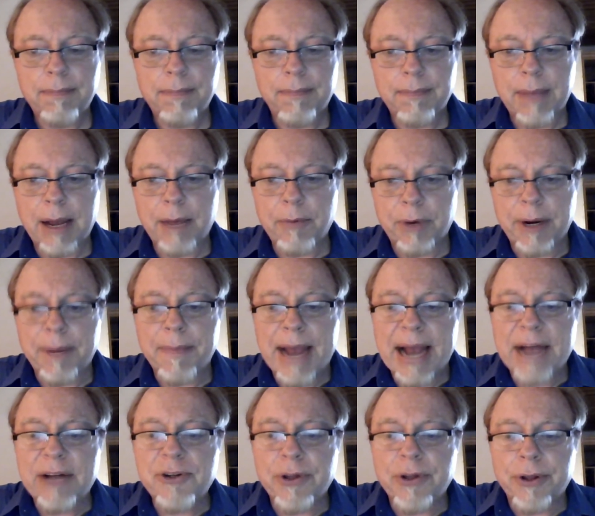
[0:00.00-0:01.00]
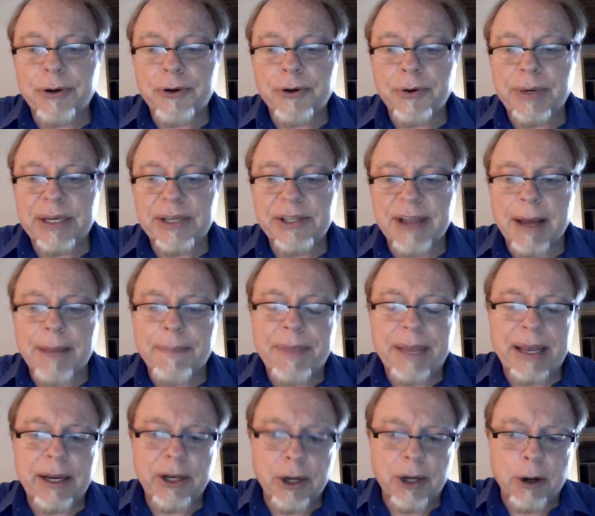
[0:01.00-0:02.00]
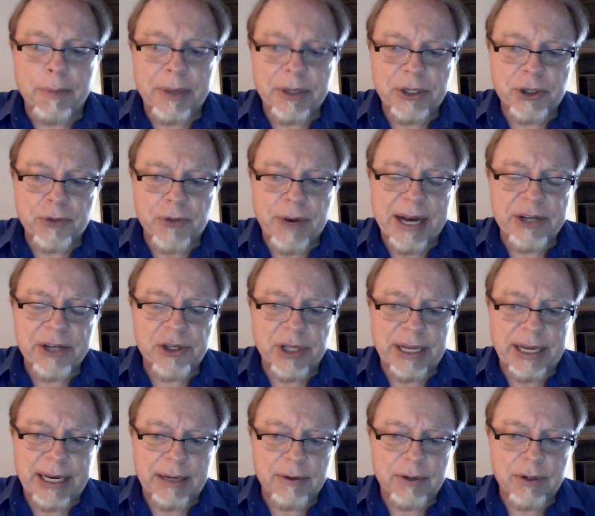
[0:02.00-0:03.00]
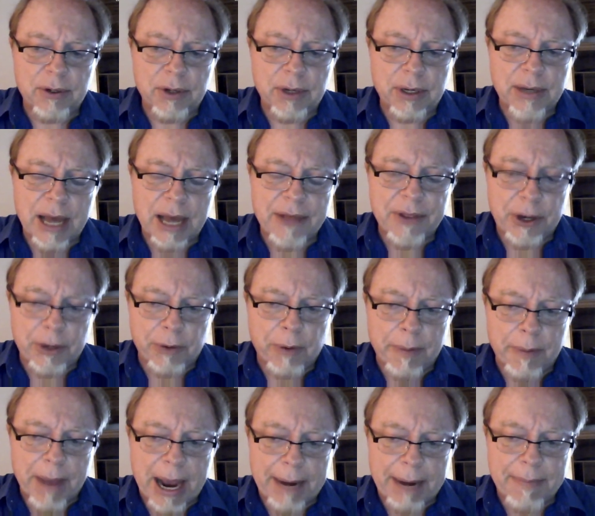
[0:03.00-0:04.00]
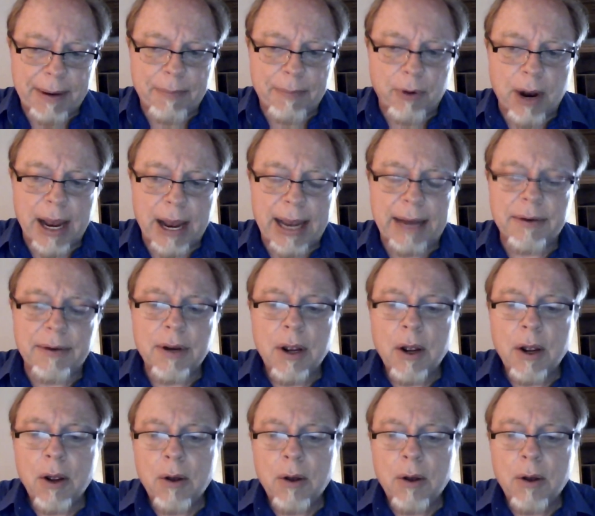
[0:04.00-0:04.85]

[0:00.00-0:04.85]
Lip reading: I would imagine they're doing something, But strangely, now that you remind me, Brian,